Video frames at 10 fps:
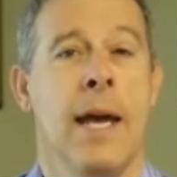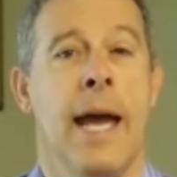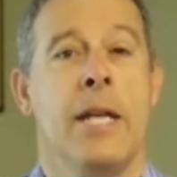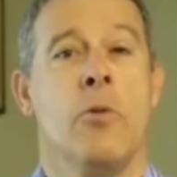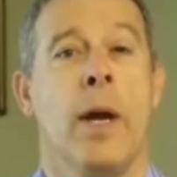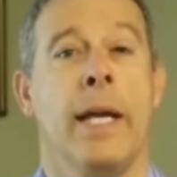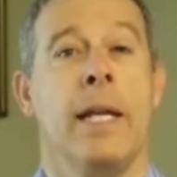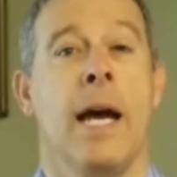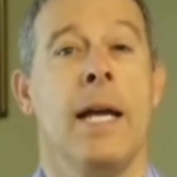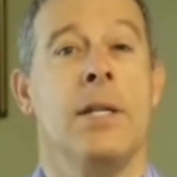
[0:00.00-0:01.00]
and to
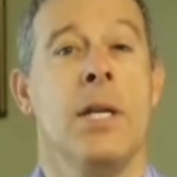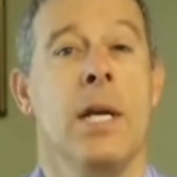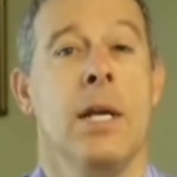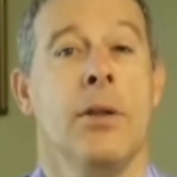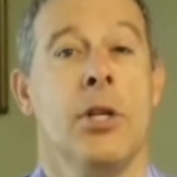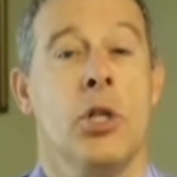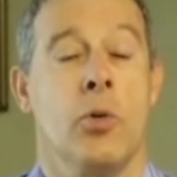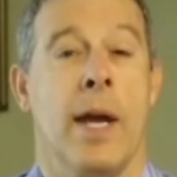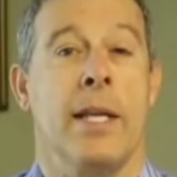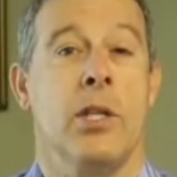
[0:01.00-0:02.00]
recognize the
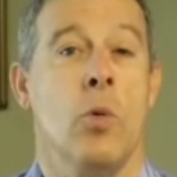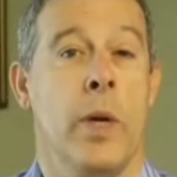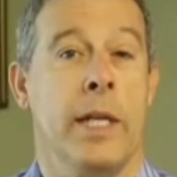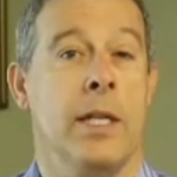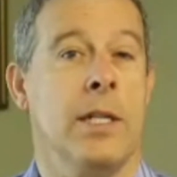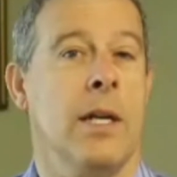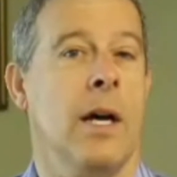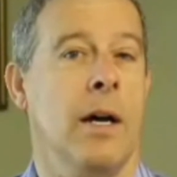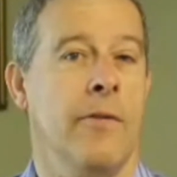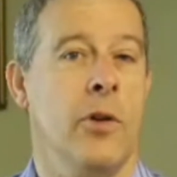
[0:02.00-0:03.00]
strengths and weakness
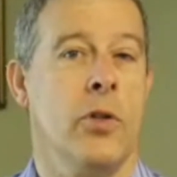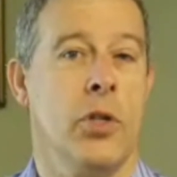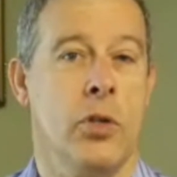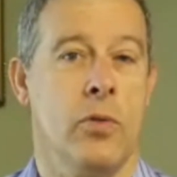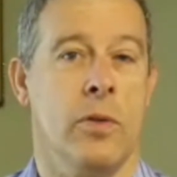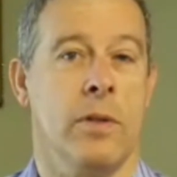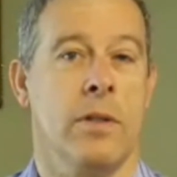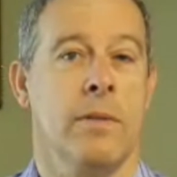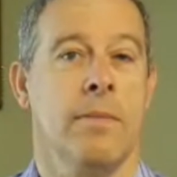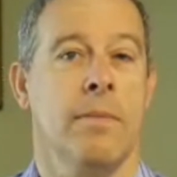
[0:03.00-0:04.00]
of your student.